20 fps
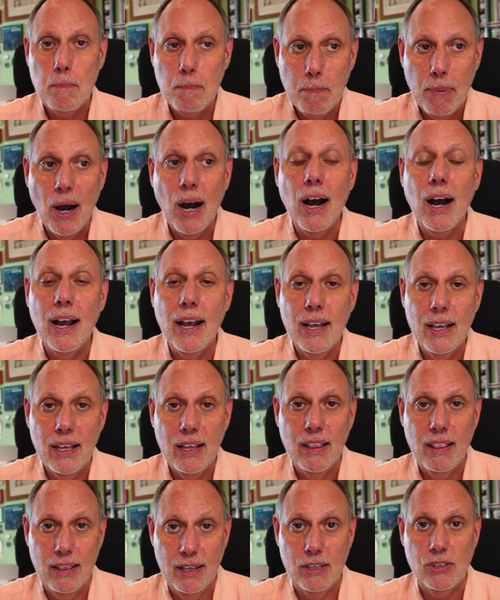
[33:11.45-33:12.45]

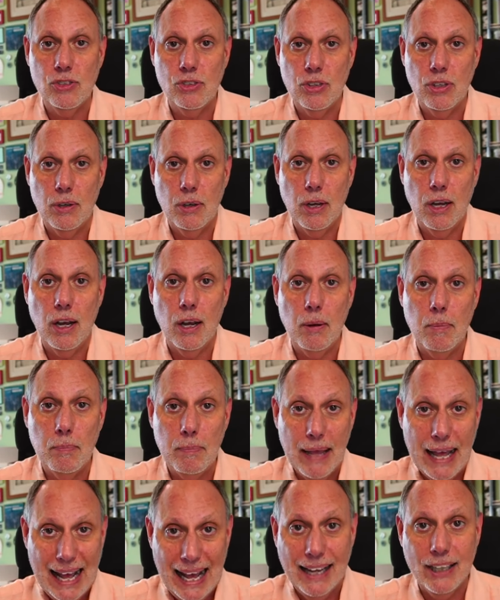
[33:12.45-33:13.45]
by this
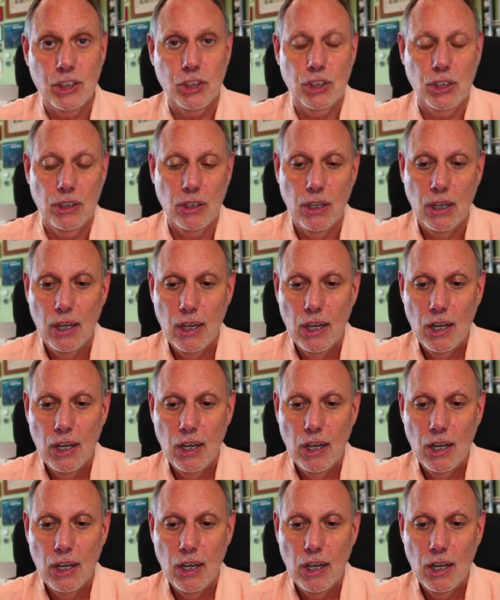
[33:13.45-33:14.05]
um, action